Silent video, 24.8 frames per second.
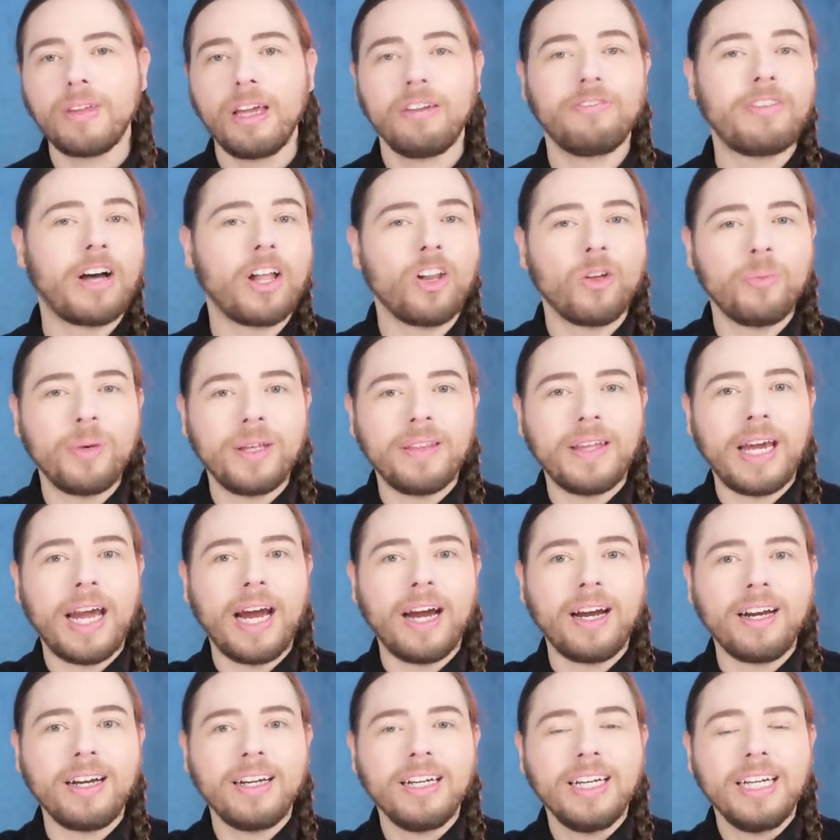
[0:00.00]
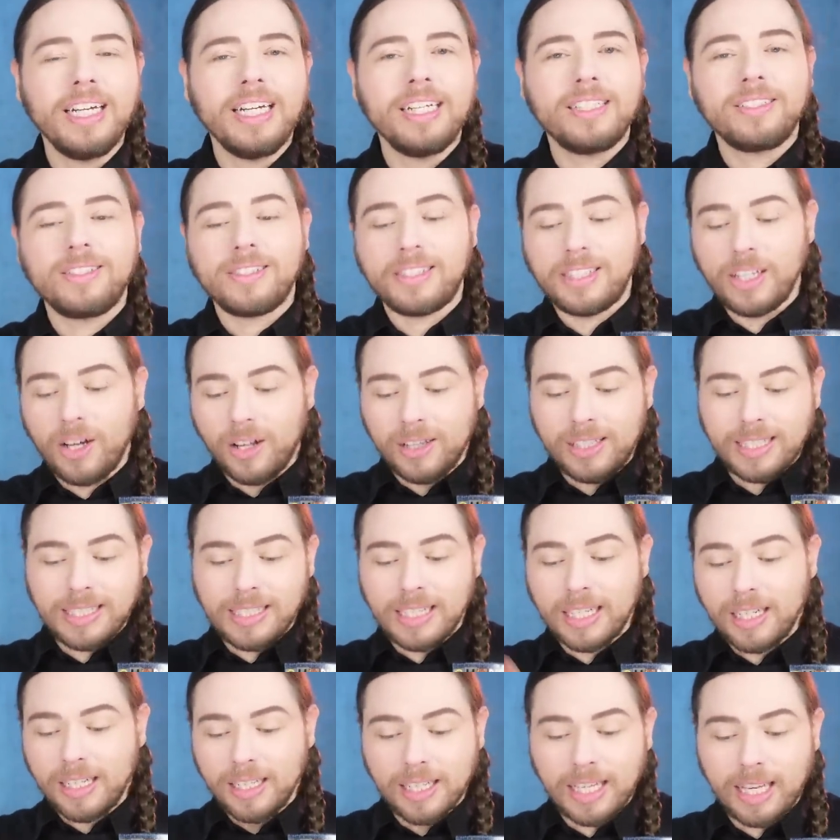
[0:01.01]
Follow me there to see all
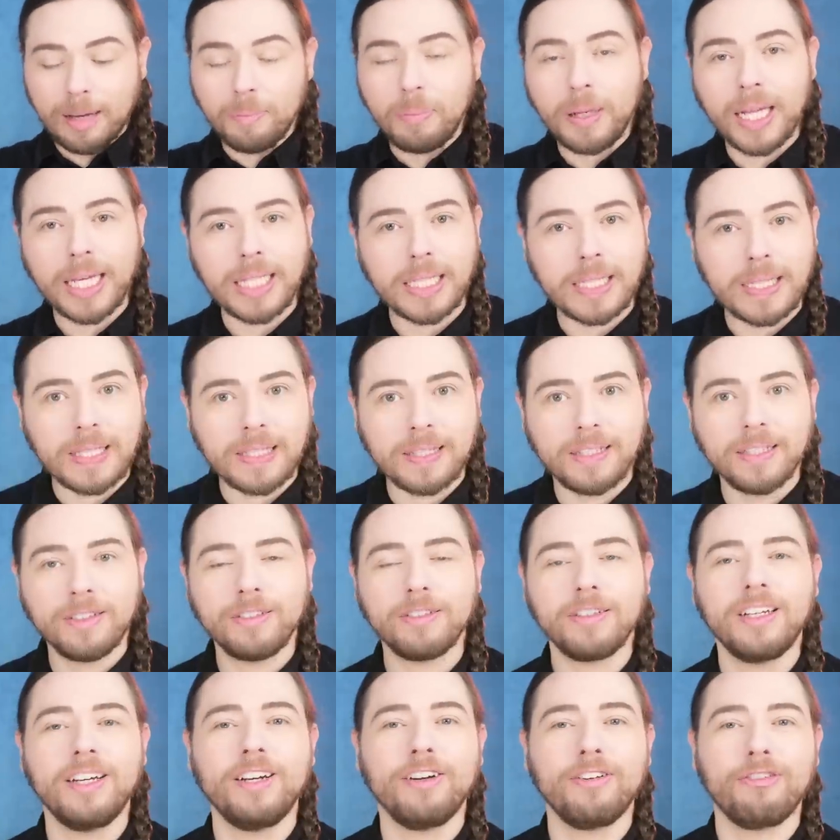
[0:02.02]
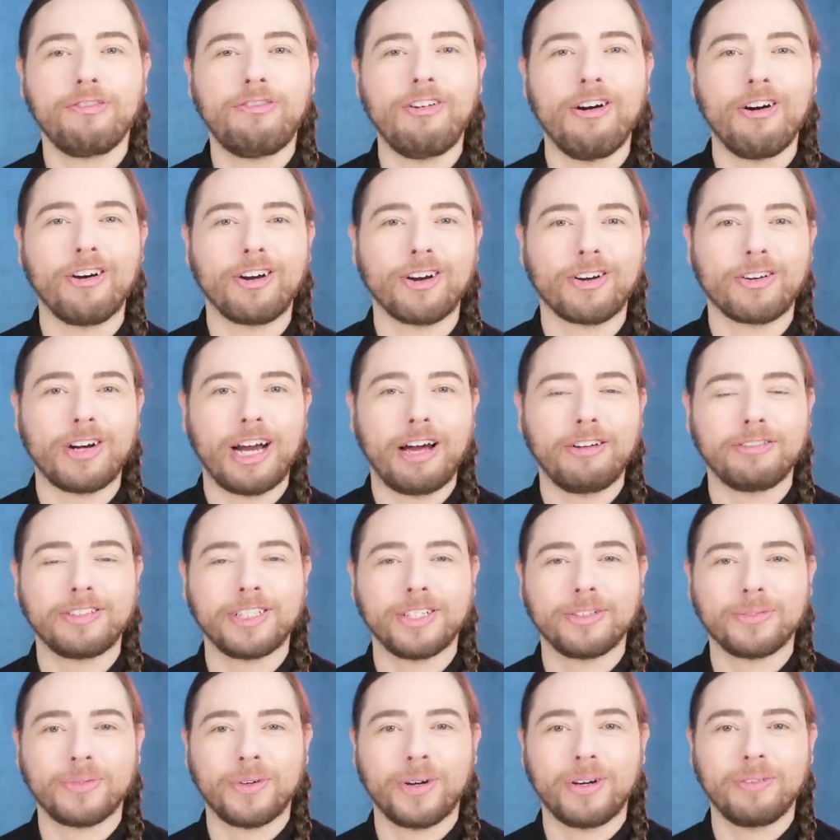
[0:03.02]
these little giblets
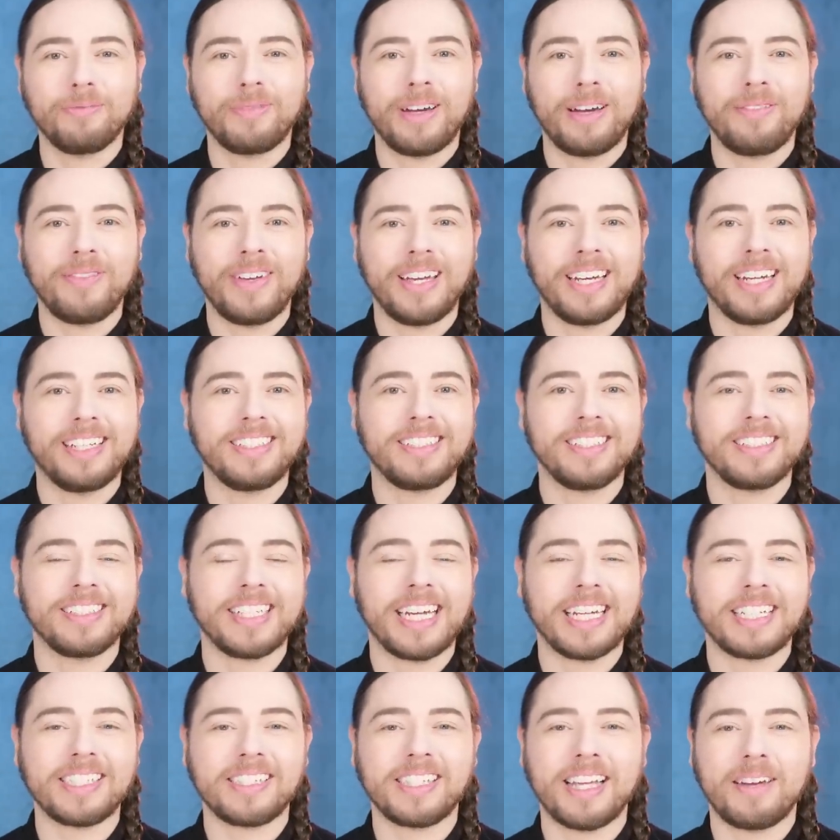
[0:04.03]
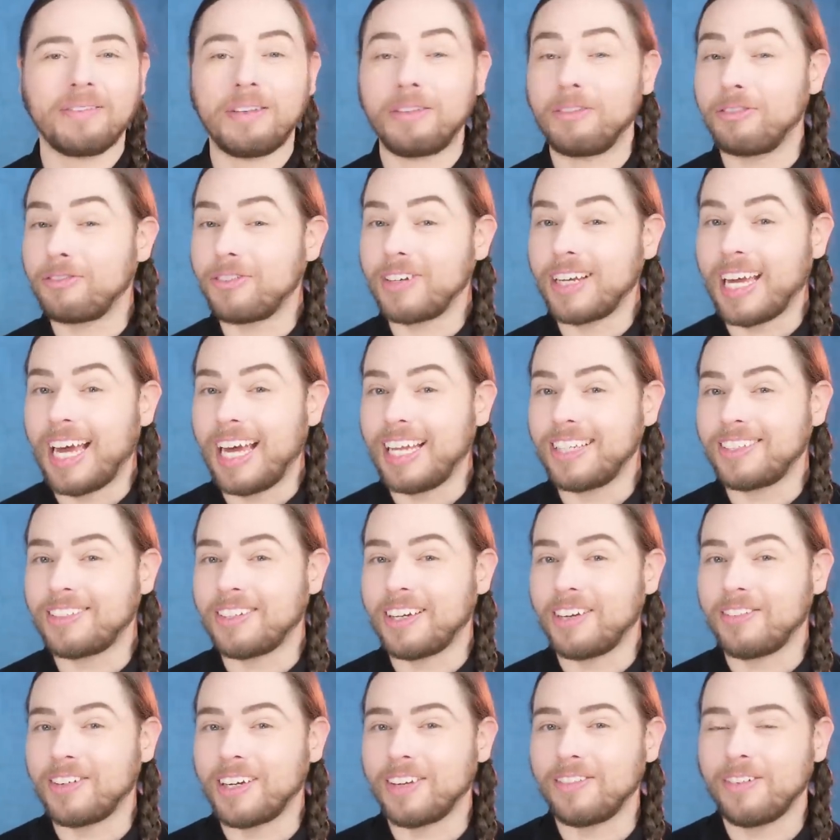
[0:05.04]
photographed and worn by me. And until next time, never forget to
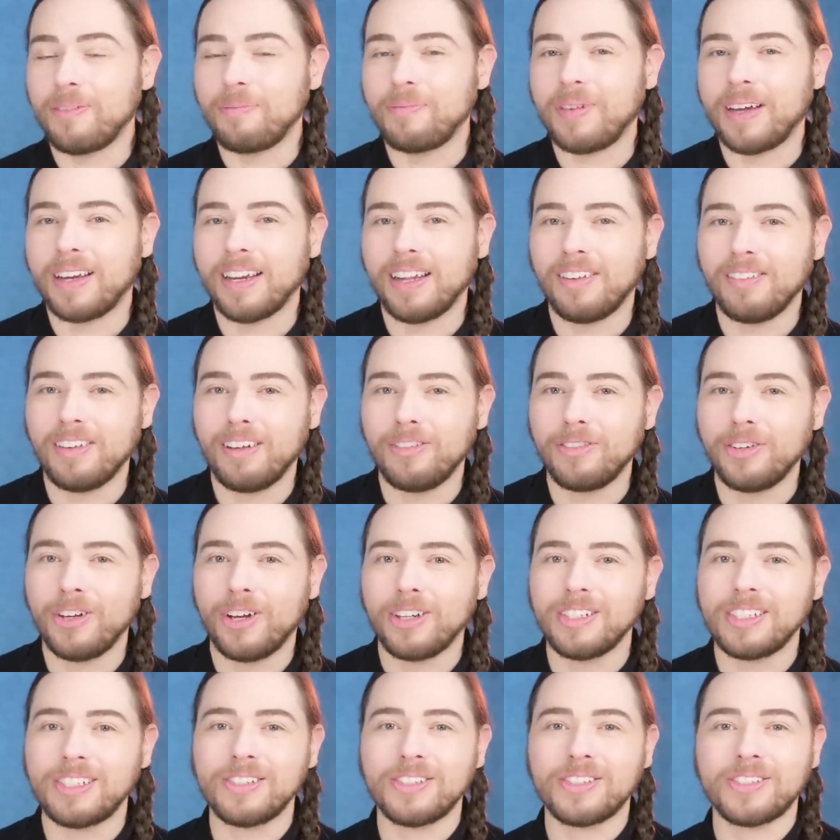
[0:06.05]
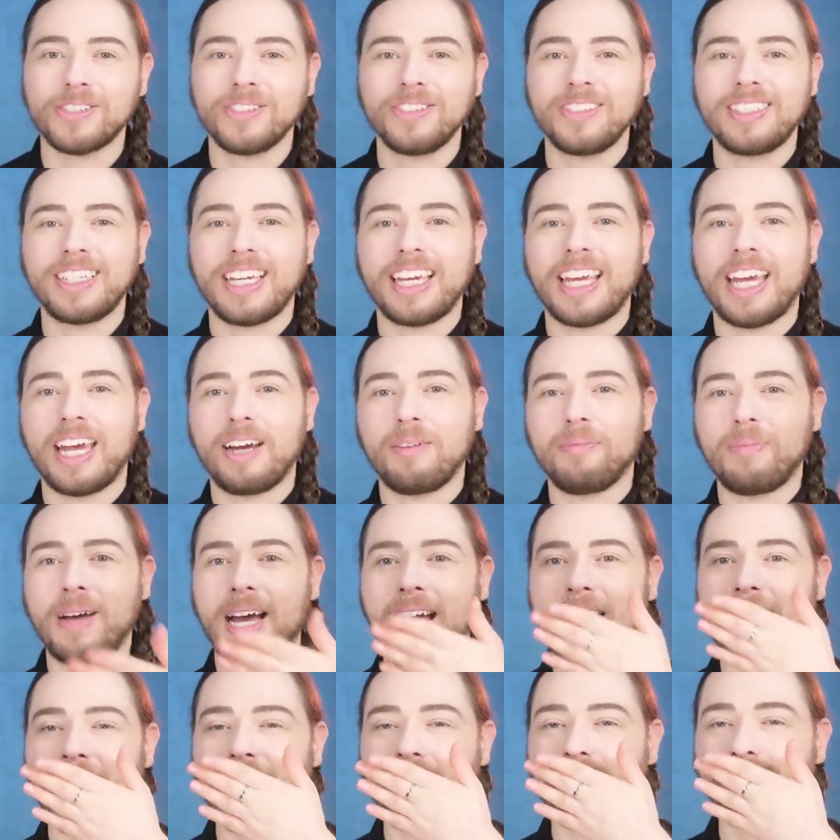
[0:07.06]
never give up on love. Love you all. See you soon. Take care.
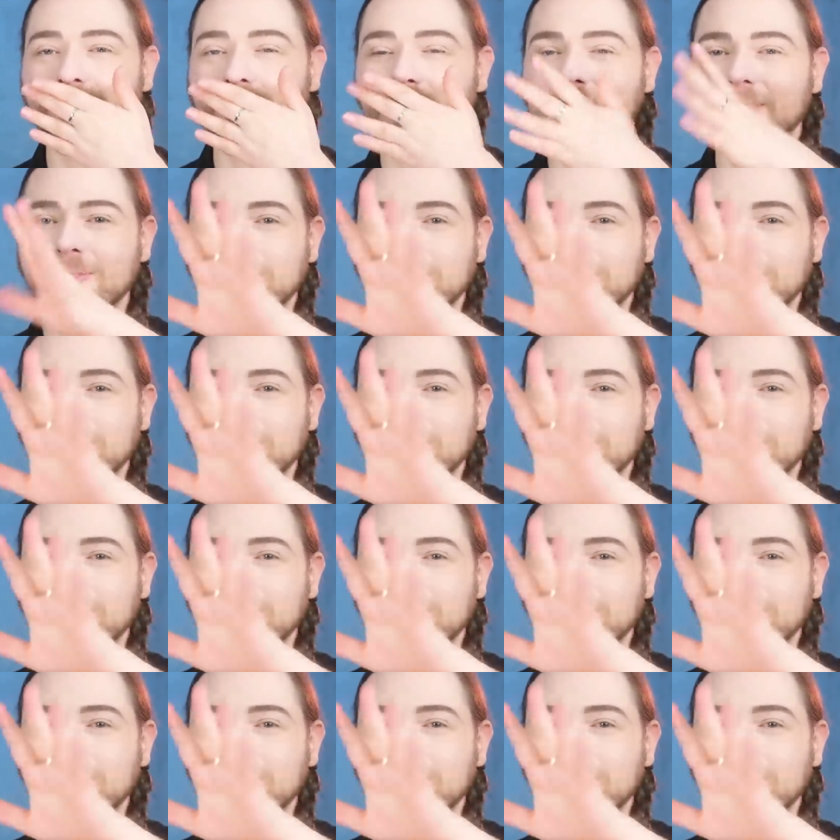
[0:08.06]
Bye.